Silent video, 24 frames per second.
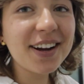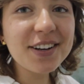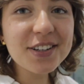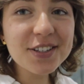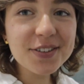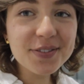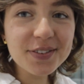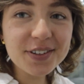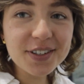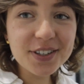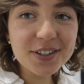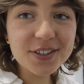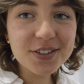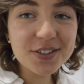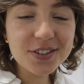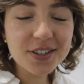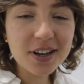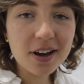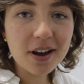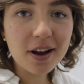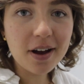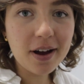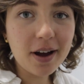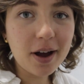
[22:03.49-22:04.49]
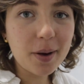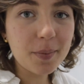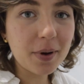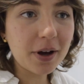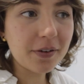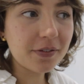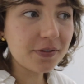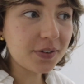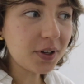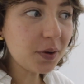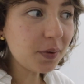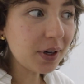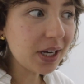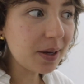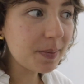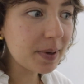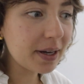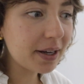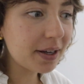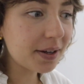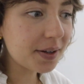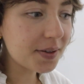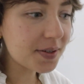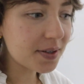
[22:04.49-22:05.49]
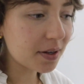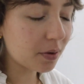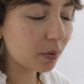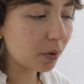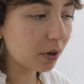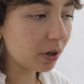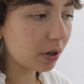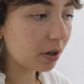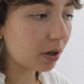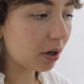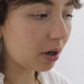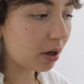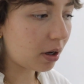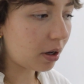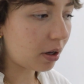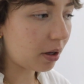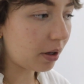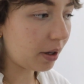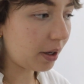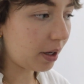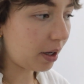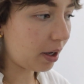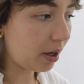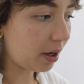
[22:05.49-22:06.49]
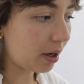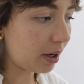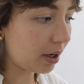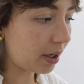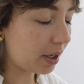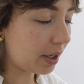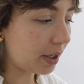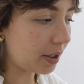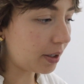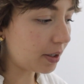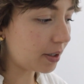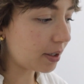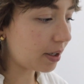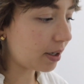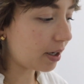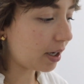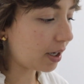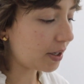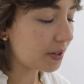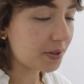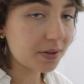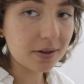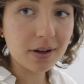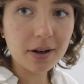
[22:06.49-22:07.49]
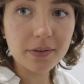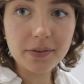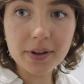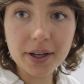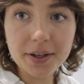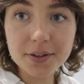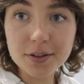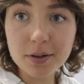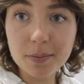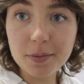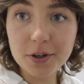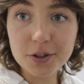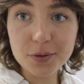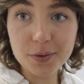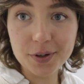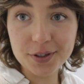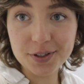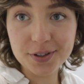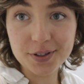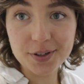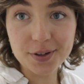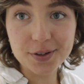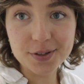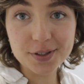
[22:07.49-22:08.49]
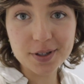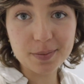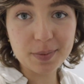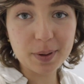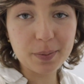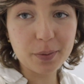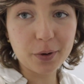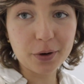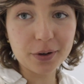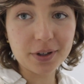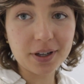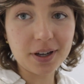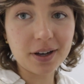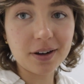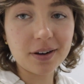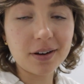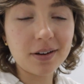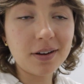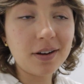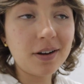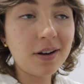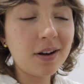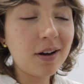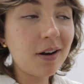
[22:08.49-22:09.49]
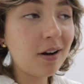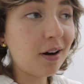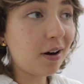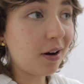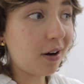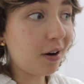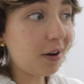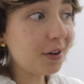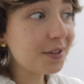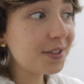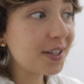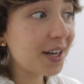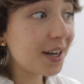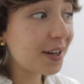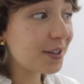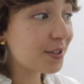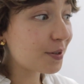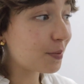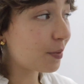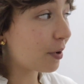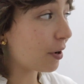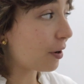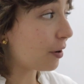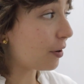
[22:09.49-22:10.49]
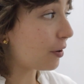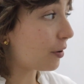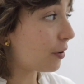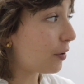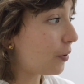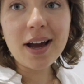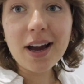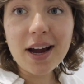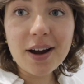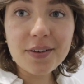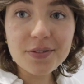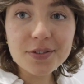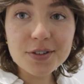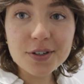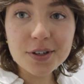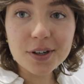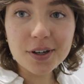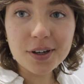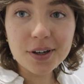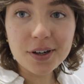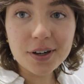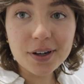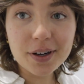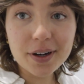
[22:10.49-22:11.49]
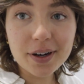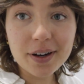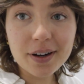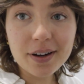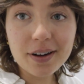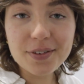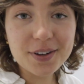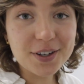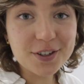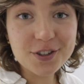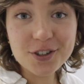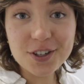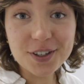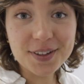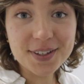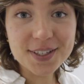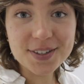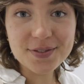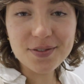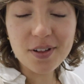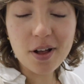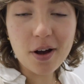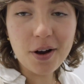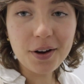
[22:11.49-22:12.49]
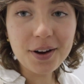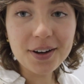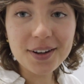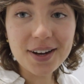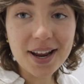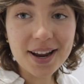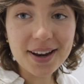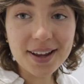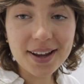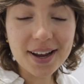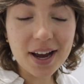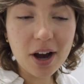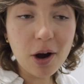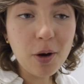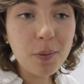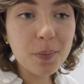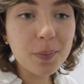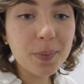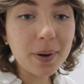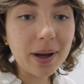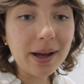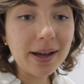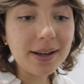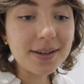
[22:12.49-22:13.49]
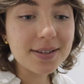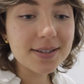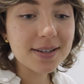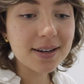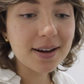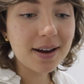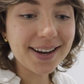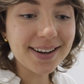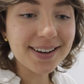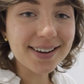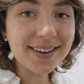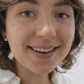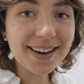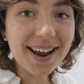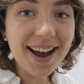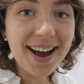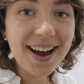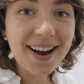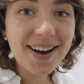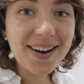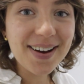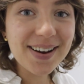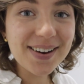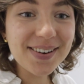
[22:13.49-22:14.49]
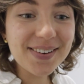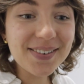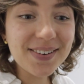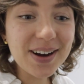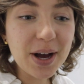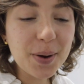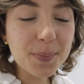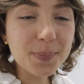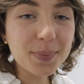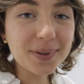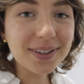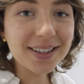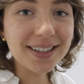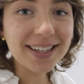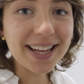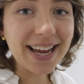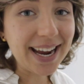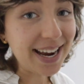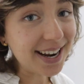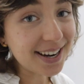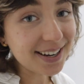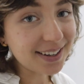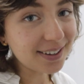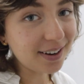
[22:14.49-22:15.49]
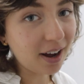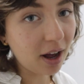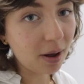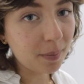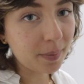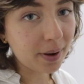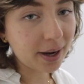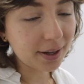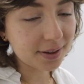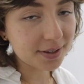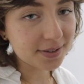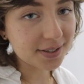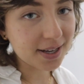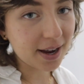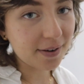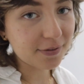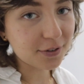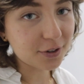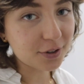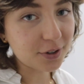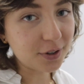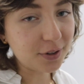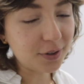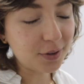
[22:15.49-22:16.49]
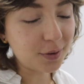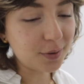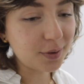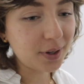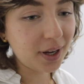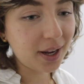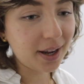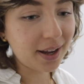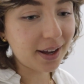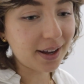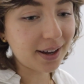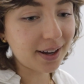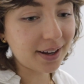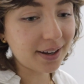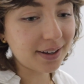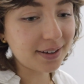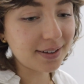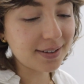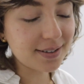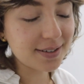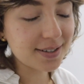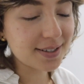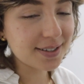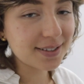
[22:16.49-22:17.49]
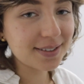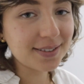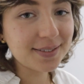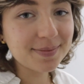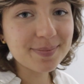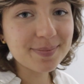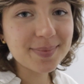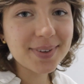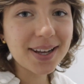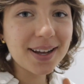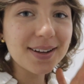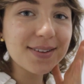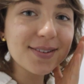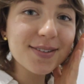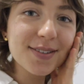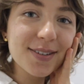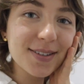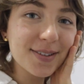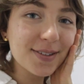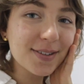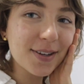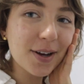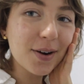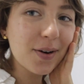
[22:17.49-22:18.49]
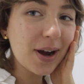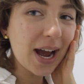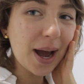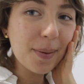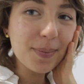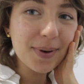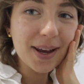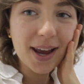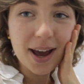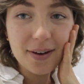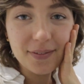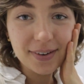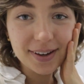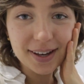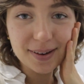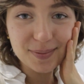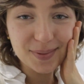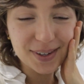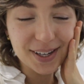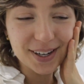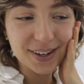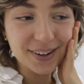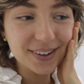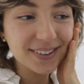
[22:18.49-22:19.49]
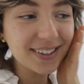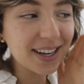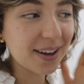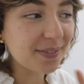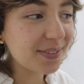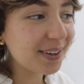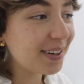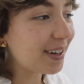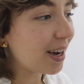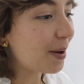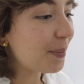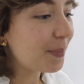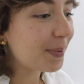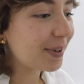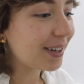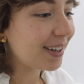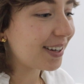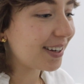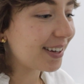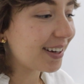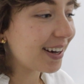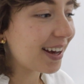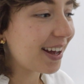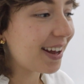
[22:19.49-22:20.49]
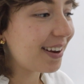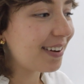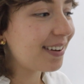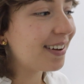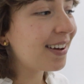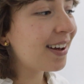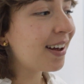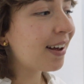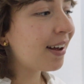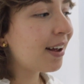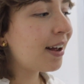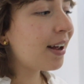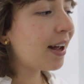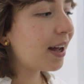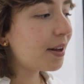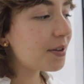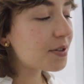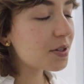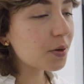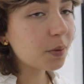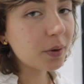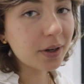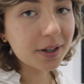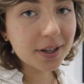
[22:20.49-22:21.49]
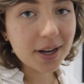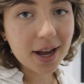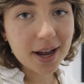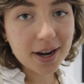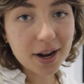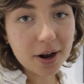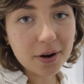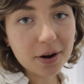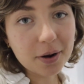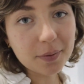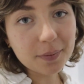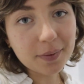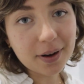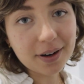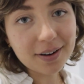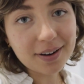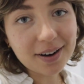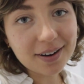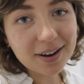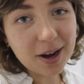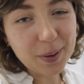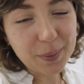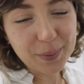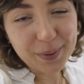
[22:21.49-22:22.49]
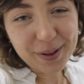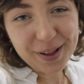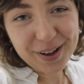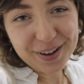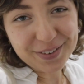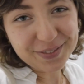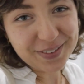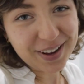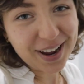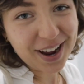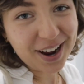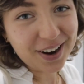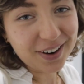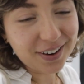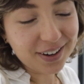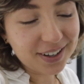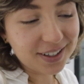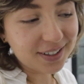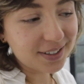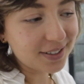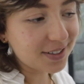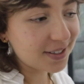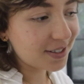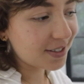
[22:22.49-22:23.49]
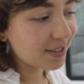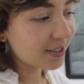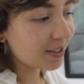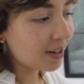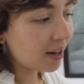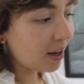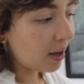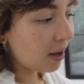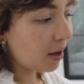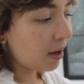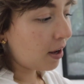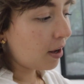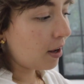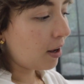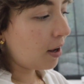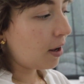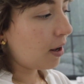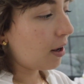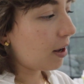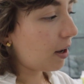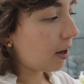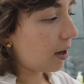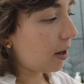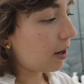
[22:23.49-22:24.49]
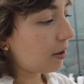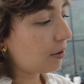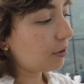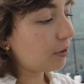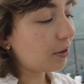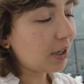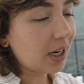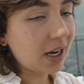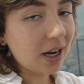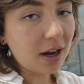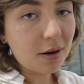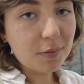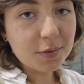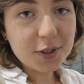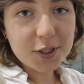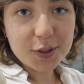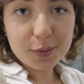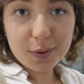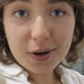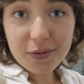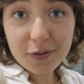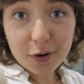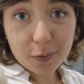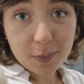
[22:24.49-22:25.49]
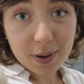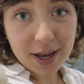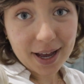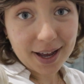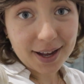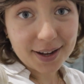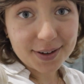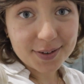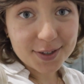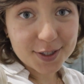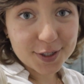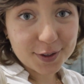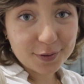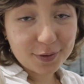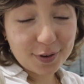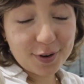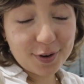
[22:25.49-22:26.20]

I just finished um, a few emails, a work call, and I still have like so much work to do. So I'm working all day tomorrow after finishing this vlog and heading out. But right now, Blade got back this afternoon and it's so happy having him here and having company again. And so we're gonna head out and run a couple of errands and grab Swiffer pads